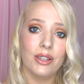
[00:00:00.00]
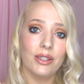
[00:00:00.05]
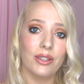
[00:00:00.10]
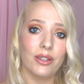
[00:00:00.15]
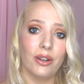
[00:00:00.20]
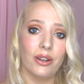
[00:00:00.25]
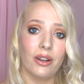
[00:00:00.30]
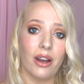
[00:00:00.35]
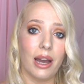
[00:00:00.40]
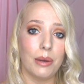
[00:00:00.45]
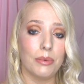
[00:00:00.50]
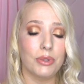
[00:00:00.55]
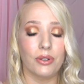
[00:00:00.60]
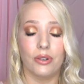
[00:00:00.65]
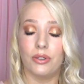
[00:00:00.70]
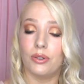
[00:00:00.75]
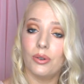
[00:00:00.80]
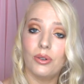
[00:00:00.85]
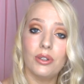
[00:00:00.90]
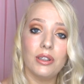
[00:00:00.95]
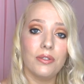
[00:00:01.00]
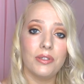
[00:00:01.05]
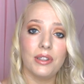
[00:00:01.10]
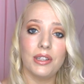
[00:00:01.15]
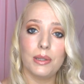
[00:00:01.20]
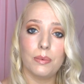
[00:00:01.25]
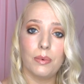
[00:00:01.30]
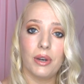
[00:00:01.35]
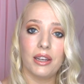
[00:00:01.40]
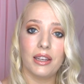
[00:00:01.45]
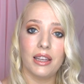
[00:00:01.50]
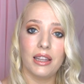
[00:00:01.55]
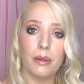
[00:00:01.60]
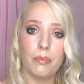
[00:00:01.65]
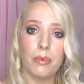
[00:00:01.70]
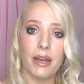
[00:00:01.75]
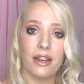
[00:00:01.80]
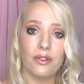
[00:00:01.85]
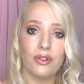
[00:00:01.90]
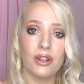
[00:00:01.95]
So I'm doing all of this work in the
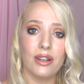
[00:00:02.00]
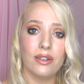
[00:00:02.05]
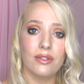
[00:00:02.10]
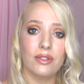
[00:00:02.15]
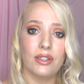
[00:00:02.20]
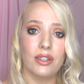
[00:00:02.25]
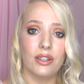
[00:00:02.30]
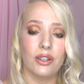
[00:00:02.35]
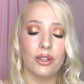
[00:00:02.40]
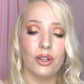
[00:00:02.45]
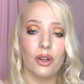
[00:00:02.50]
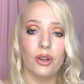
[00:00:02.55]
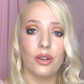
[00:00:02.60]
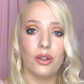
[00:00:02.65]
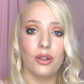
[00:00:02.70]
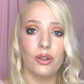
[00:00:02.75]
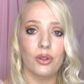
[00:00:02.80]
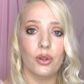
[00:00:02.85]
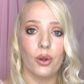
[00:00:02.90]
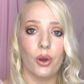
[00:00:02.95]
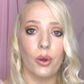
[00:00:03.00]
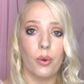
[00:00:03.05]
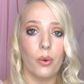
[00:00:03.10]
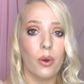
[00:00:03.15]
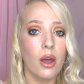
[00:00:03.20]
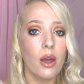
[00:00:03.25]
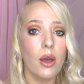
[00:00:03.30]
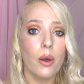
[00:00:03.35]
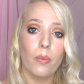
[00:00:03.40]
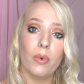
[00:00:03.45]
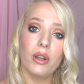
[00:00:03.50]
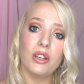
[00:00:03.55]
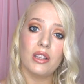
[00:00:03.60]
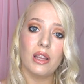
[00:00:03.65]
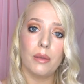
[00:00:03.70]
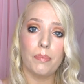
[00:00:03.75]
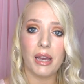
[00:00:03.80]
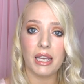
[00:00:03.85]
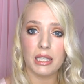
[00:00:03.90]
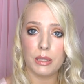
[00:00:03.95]
background so that you can know which are
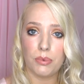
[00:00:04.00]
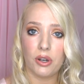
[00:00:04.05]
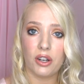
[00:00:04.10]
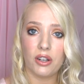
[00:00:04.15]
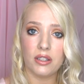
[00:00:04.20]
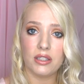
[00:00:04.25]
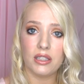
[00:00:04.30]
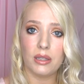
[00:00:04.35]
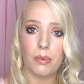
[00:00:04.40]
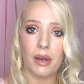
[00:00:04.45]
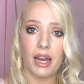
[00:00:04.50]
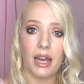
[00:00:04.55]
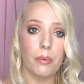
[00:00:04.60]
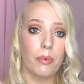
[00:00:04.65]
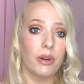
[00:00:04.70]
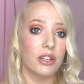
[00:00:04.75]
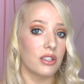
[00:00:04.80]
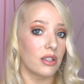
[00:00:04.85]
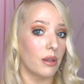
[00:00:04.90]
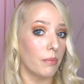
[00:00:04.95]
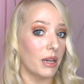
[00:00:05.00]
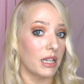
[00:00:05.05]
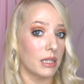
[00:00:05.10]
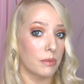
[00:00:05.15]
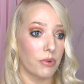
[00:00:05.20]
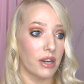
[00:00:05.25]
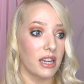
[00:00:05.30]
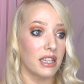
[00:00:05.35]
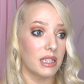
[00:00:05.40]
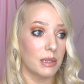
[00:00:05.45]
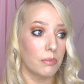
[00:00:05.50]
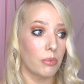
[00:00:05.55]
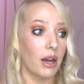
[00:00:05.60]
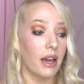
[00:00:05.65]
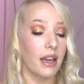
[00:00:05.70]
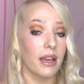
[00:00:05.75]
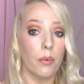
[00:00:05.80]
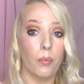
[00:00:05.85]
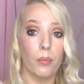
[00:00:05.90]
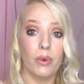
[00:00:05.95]
the best products to buy, which are the best brands to
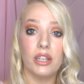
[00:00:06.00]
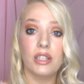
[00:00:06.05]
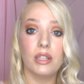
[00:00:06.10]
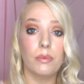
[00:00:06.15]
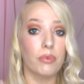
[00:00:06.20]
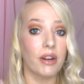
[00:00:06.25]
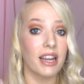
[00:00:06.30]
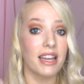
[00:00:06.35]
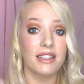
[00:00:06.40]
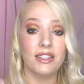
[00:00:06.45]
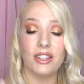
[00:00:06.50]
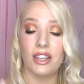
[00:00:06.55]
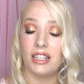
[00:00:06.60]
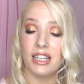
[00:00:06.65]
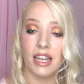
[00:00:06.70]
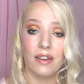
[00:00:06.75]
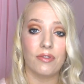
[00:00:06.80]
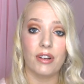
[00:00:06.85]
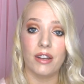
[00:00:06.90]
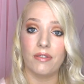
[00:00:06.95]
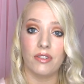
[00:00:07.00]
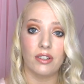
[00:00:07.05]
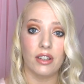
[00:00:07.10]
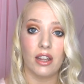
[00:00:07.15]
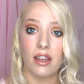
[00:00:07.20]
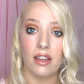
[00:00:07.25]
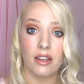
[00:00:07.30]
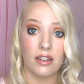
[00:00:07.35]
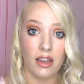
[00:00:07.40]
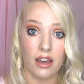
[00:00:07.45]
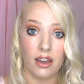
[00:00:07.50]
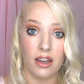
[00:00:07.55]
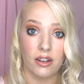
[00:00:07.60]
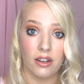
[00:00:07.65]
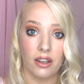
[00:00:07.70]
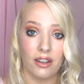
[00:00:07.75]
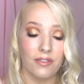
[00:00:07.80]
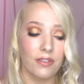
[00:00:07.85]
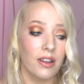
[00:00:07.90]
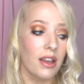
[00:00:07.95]
buy, and which are brands that you never even had heard
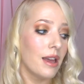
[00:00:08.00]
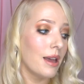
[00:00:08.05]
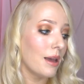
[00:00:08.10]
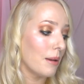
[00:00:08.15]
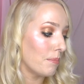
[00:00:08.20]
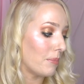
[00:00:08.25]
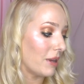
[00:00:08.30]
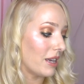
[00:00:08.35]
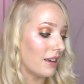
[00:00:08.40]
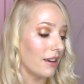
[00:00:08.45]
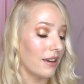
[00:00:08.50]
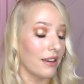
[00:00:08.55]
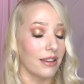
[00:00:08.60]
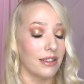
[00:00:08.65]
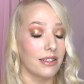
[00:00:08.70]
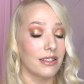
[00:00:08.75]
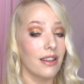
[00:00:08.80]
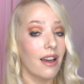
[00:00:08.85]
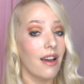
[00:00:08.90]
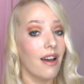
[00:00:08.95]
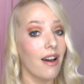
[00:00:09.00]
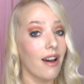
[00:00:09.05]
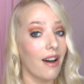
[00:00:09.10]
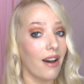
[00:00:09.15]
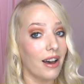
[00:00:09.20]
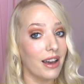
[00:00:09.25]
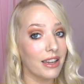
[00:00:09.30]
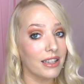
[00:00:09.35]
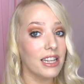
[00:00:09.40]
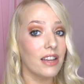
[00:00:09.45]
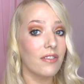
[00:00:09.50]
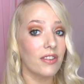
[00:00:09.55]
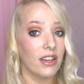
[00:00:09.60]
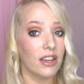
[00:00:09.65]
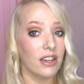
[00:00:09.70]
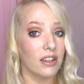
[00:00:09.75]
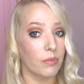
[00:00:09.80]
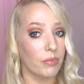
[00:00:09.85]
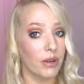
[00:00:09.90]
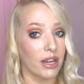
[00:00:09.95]
of. Because I'd never
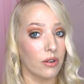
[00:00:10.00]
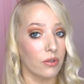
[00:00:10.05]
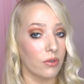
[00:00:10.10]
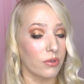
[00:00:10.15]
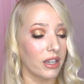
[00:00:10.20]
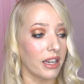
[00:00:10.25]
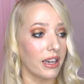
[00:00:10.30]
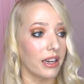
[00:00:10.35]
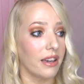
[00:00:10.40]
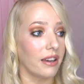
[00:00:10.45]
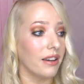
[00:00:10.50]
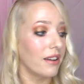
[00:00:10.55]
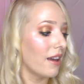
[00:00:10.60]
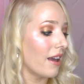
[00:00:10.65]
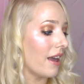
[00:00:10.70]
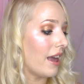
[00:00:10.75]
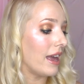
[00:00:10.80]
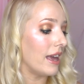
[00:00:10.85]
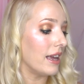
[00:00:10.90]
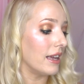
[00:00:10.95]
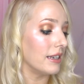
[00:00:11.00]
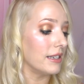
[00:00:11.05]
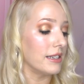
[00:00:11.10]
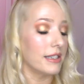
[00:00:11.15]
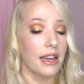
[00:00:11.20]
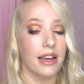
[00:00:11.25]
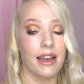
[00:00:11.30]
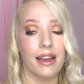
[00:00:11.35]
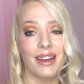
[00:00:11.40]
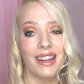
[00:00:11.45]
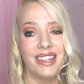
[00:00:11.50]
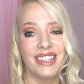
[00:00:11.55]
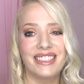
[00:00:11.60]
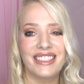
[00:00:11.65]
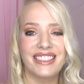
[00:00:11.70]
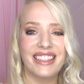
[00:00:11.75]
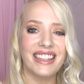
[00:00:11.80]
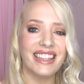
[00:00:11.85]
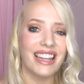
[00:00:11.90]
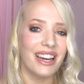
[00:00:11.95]
heard of Brown all year, and
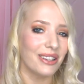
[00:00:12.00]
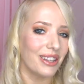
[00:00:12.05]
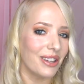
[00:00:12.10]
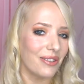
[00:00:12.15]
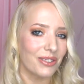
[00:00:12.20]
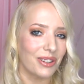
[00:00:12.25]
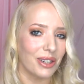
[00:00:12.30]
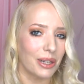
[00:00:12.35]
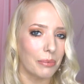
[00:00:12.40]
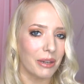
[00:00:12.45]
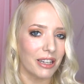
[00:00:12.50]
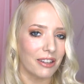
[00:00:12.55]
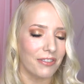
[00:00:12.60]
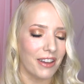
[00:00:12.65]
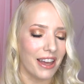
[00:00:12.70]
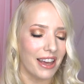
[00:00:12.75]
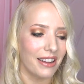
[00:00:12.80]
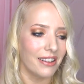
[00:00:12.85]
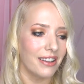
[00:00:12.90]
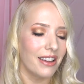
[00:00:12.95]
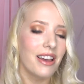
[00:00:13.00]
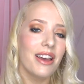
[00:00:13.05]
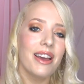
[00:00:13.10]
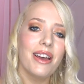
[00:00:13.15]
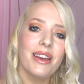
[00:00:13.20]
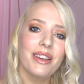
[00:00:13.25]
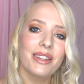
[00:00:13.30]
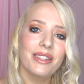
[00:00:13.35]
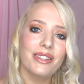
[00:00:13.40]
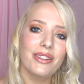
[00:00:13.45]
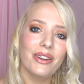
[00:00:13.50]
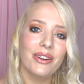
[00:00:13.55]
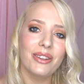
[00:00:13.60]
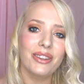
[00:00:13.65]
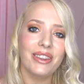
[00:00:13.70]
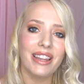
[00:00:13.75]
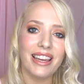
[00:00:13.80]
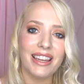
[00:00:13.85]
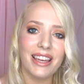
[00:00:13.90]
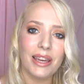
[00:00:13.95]
now they've got a big fan. So
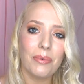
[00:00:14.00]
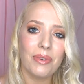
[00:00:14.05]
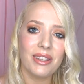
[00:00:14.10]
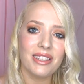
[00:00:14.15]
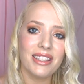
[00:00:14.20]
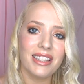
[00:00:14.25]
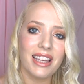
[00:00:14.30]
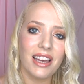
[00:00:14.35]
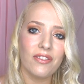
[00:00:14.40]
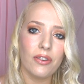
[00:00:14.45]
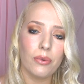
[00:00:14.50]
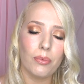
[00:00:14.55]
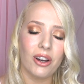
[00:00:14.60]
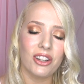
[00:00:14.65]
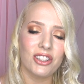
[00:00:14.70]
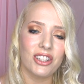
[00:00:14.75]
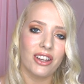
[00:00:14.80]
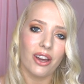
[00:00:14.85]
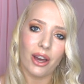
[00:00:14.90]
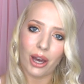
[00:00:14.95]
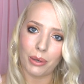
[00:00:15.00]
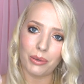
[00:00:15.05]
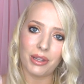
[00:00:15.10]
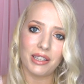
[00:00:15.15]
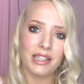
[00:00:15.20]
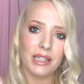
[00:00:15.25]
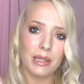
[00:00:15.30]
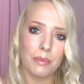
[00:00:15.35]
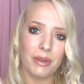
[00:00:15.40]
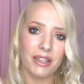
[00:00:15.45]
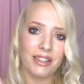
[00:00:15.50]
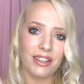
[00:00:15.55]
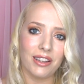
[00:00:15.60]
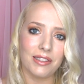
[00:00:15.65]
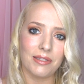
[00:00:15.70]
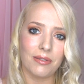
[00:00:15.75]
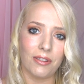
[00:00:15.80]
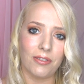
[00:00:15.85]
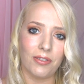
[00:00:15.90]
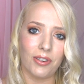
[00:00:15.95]
thank you once again for watching. I hope this has been
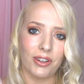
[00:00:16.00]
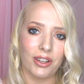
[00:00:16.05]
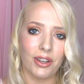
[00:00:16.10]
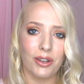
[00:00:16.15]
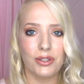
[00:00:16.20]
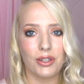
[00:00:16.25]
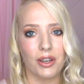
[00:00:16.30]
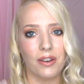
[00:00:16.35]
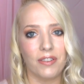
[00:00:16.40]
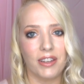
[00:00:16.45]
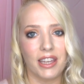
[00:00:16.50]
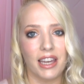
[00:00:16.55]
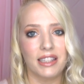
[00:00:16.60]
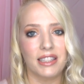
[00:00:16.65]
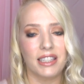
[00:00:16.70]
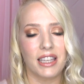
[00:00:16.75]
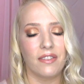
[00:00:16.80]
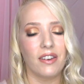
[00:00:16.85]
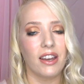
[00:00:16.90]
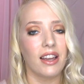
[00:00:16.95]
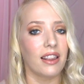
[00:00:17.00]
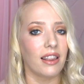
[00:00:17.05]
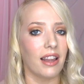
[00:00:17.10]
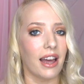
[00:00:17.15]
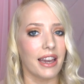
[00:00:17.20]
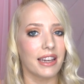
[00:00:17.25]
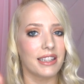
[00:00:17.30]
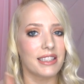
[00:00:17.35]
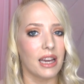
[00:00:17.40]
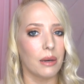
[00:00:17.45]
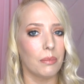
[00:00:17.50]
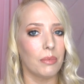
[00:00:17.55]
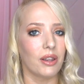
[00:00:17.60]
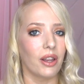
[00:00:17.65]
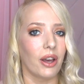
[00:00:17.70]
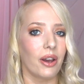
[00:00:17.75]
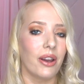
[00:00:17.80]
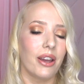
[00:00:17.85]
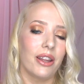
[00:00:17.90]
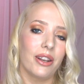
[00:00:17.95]
useful for you. Don't forget to give it a like down
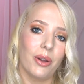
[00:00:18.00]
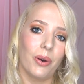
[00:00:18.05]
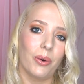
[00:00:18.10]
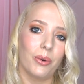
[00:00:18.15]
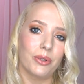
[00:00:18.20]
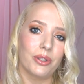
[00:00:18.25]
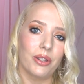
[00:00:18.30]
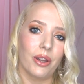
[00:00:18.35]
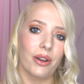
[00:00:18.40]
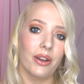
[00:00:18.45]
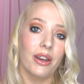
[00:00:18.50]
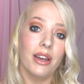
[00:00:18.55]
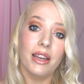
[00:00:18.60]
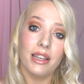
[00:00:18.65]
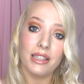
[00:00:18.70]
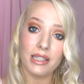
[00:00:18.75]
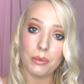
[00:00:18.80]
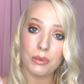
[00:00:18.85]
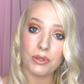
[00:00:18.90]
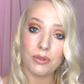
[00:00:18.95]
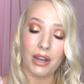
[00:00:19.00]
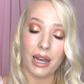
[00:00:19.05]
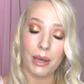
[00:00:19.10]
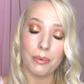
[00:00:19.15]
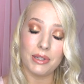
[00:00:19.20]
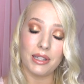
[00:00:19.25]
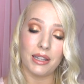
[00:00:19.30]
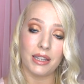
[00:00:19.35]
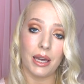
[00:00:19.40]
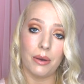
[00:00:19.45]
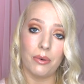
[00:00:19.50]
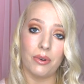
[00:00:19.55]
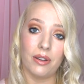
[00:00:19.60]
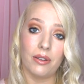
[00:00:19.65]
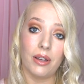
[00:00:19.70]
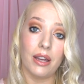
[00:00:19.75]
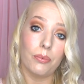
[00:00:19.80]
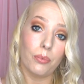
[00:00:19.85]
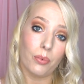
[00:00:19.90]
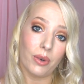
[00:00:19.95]
below and also subscribe so I come
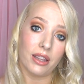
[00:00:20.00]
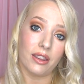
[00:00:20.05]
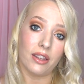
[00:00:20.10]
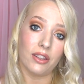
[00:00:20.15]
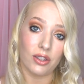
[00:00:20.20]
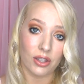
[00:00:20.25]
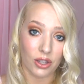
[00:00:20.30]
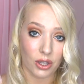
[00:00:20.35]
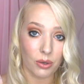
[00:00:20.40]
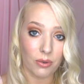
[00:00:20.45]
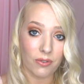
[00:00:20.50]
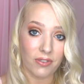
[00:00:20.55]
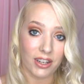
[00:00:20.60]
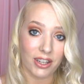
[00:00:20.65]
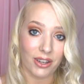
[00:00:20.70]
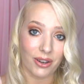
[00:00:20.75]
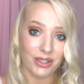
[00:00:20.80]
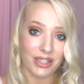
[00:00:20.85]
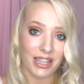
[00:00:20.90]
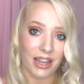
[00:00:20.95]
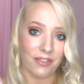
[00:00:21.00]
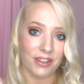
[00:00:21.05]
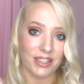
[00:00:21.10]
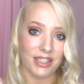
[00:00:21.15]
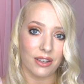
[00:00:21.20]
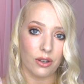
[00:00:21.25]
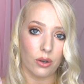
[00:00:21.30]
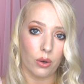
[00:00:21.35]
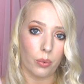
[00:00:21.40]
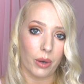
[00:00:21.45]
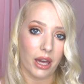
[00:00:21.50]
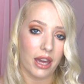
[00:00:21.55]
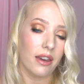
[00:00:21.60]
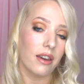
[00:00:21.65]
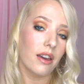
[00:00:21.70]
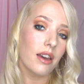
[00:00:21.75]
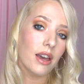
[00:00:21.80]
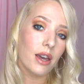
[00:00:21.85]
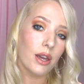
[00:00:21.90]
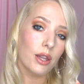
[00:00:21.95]
up with new videos every single
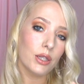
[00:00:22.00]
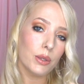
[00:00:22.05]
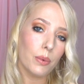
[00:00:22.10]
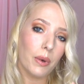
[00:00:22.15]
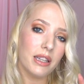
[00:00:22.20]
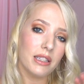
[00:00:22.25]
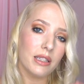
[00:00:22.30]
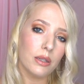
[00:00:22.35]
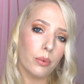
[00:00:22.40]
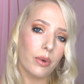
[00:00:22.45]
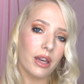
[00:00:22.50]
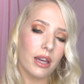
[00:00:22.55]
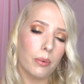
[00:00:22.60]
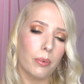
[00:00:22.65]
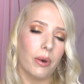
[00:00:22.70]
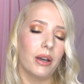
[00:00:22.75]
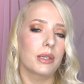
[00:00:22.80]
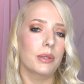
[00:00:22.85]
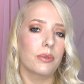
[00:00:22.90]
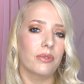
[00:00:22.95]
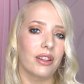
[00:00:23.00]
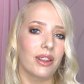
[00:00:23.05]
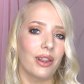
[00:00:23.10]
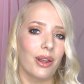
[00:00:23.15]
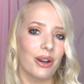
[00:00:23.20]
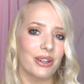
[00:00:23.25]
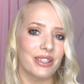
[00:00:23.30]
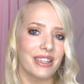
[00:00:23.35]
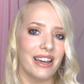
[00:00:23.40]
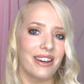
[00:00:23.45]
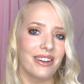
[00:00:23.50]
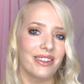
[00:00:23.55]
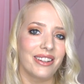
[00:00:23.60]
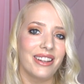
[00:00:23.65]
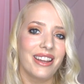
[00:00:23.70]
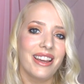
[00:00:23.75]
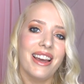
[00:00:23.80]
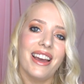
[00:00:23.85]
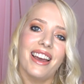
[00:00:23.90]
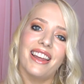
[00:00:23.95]
week, twice a week whilst we're in lockdown.
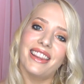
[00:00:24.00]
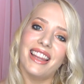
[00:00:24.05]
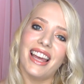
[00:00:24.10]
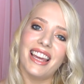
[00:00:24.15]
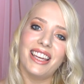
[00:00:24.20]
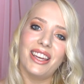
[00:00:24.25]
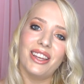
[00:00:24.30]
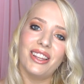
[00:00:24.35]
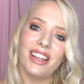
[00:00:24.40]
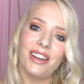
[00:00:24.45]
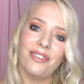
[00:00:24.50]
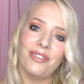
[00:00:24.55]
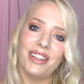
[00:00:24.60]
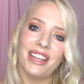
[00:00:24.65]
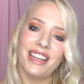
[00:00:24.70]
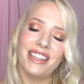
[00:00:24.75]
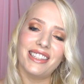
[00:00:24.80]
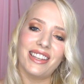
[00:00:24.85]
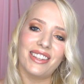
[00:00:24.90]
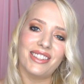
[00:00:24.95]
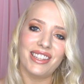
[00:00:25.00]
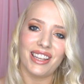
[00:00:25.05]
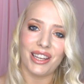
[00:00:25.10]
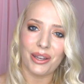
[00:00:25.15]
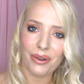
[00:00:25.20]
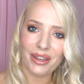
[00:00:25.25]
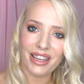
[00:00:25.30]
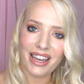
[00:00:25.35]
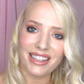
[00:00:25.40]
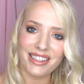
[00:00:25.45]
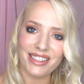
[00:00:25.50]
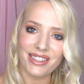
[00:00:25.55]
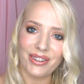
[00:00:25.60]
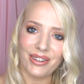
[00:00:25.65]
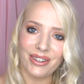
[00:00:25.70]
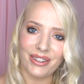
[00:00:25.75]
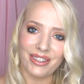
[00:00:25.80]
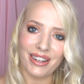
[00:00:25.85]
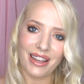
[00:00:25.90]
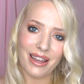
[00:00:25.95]
Thank you, lovelies. I'll see you again
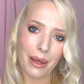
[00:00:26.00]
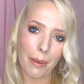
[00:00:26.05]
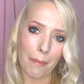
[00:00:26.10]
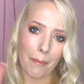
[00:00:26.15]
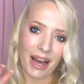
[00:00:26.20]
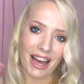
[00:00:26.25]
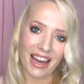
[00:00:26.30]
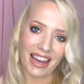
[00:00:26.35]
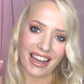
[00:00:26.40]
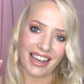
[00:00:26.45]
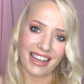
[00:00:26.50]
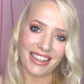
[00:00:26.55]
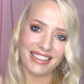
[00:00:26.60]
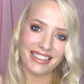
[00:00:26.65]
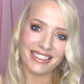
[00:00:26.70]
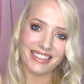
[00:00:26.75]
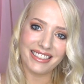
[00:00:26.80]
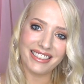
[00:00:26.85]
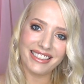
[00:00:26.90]
soon. Bye.